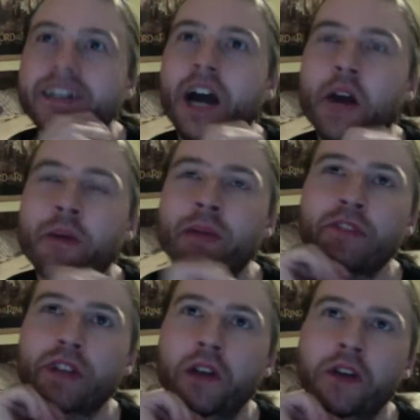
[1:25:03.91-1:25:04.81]
I remember for
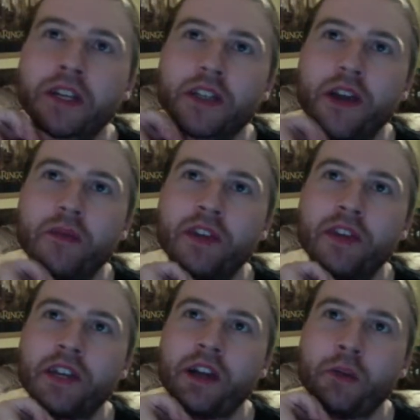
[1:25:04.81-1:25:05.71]
the longest time
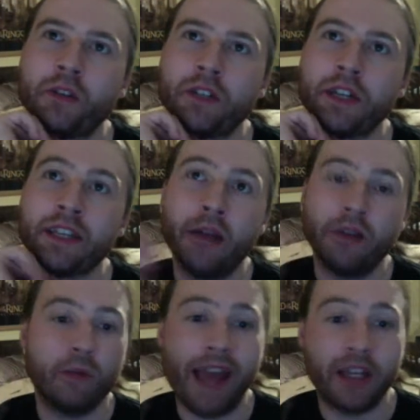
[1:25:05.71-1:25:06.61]
thinking, I wonder, now that
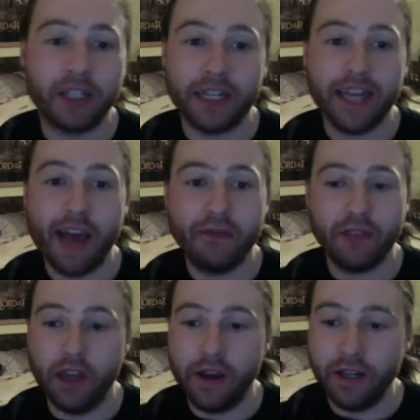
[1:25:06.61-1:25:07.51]
we actually have the
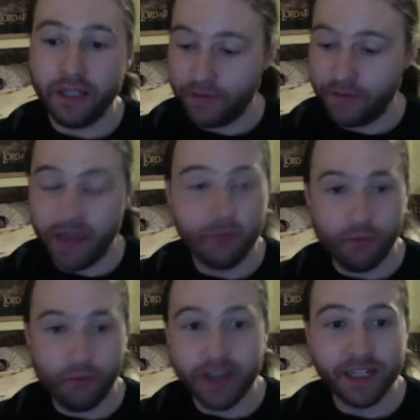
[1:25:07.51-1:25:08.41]
lines of him
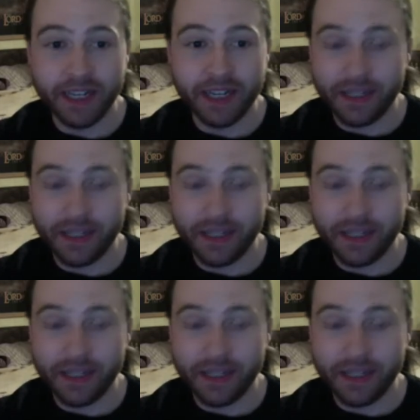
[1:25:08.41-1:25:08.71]
reading